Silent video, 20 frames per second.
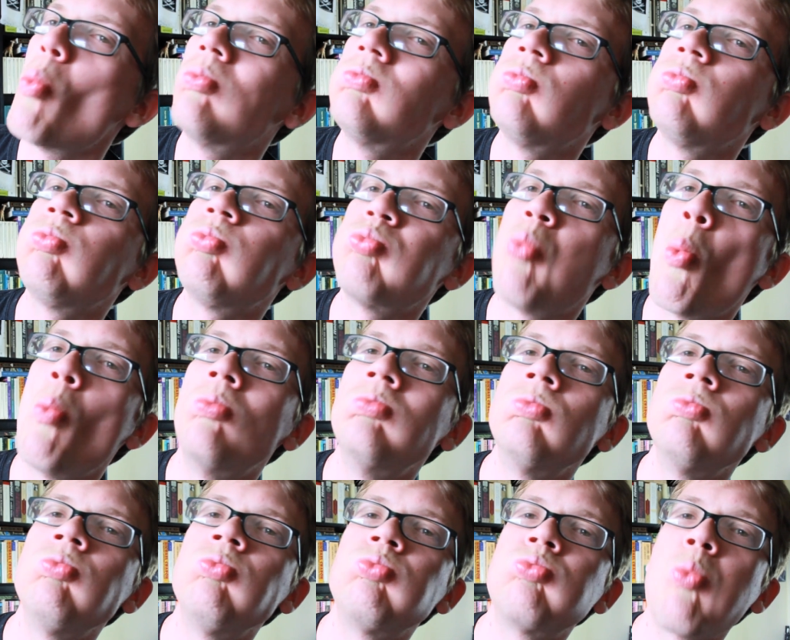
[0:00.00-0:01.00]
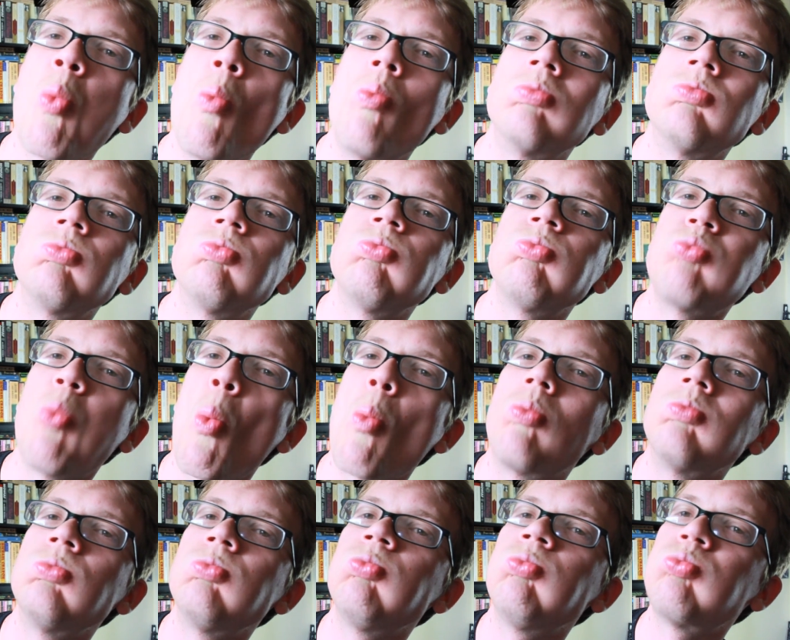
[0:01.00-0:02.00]
The only thing you've managed to break
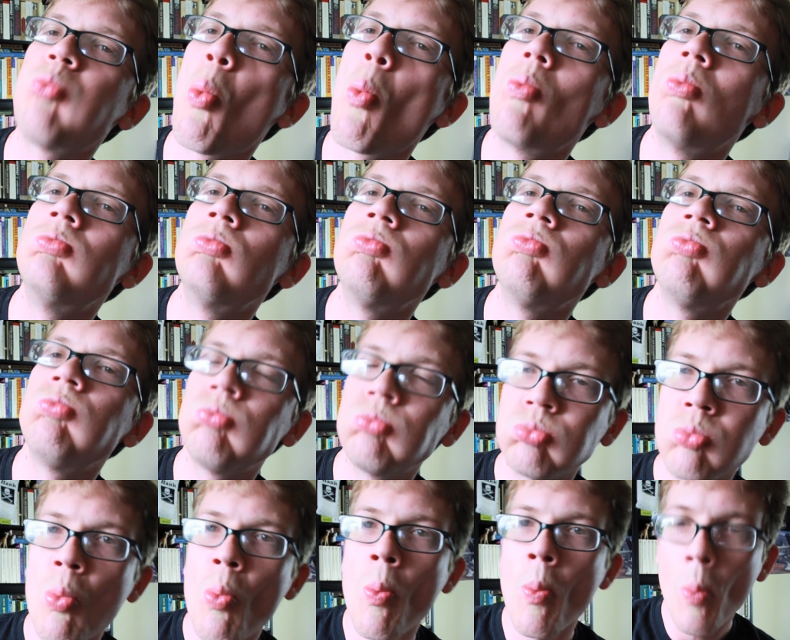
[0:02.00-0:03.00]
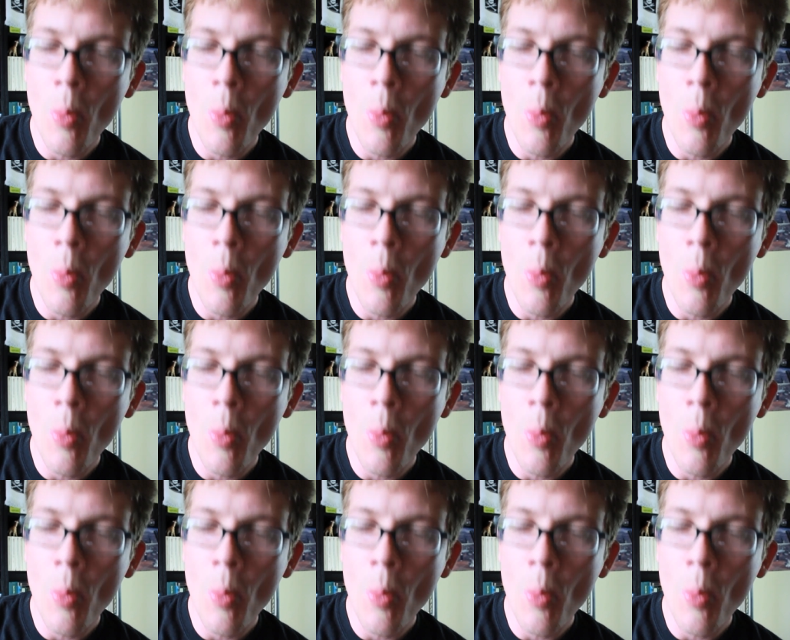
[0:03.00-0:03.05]
so far is my